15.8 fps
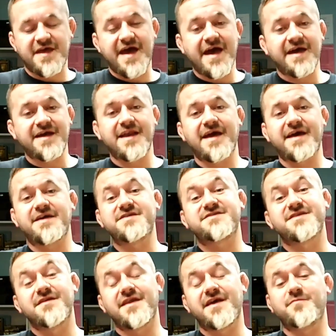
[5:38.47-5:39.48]
The egg
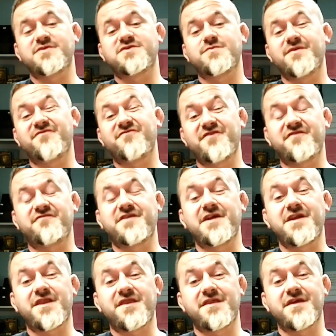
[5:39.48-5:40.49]
layers, they'll lay between
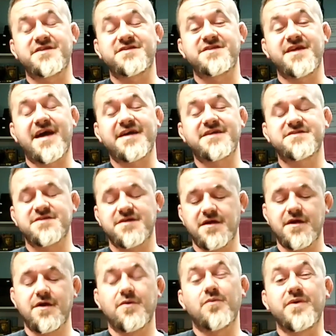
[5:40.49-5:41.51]
15 and 30
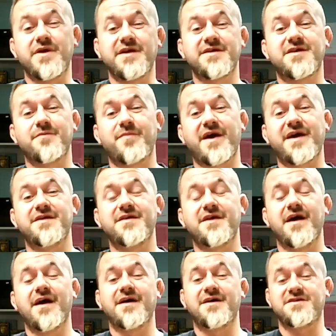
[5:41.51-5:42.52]
eggs. We
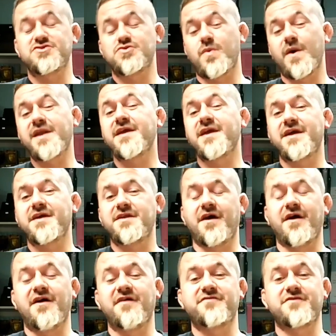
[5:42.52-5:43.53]
incubate at
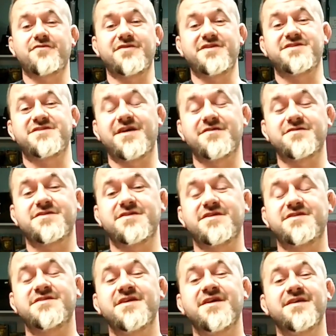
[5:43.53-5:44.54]
28.5 degrees
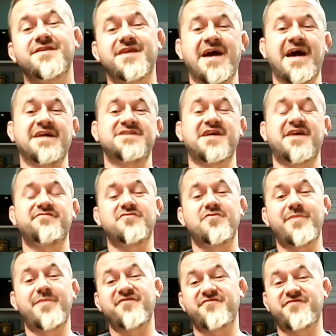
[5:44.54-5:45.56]
Celsius. They hatch
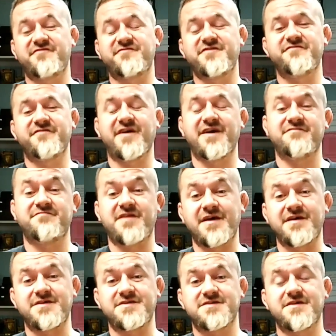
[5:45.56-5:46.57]
after about 55
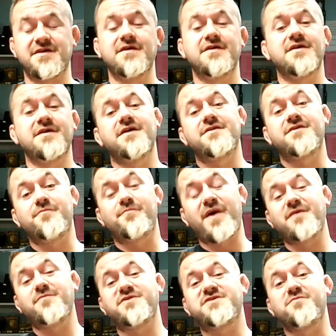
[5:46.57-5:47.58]
days. The
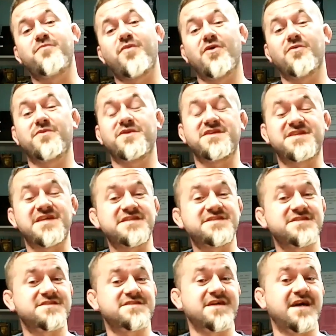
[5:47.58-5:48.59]
babies are born with a
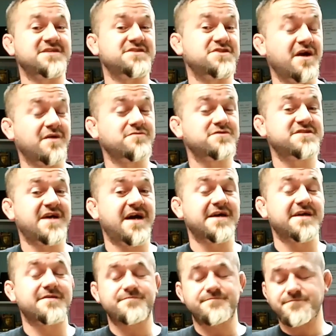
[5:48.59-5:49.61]
decent-sized yolk
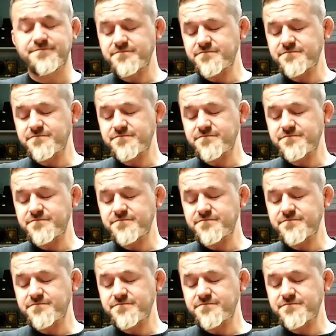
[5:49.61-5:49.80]
sac,